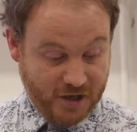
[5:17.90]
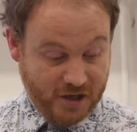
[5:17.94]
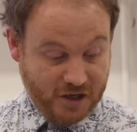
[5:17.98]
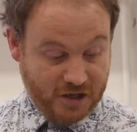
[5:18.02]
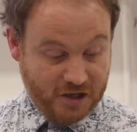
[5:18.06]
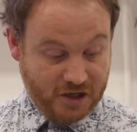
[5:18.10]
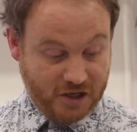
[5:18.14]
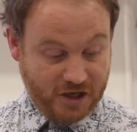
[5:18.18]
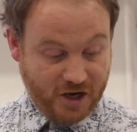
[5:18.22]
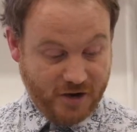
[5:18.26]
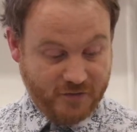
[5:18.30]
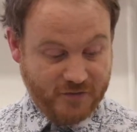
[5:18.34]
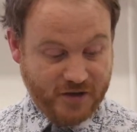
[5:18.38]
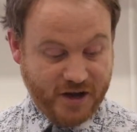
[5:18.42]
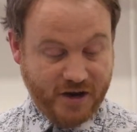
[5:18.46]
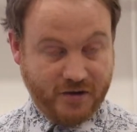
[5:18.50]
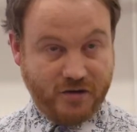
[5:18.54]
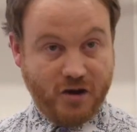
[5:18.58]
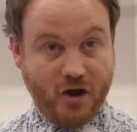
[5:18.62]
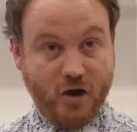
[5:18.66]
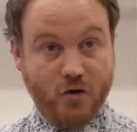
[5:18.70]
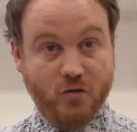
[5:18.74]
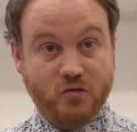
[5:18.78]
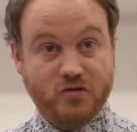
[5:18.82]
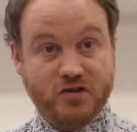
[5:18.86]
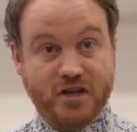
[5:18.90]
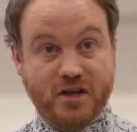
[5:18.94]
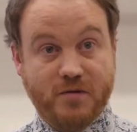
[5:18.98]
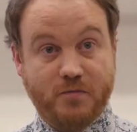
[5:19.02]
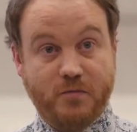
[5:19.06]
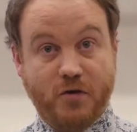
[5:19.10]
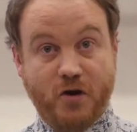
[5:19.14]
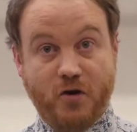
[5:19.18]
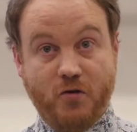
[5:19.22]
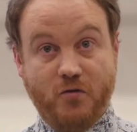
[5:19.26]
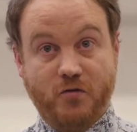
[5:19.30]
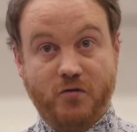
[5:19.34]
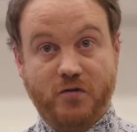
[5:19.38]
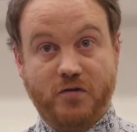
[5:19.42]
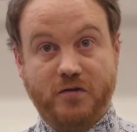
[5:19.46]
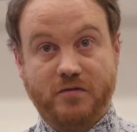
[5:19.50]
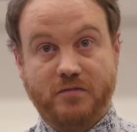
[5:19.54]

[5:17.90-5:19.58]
The glove now knows that both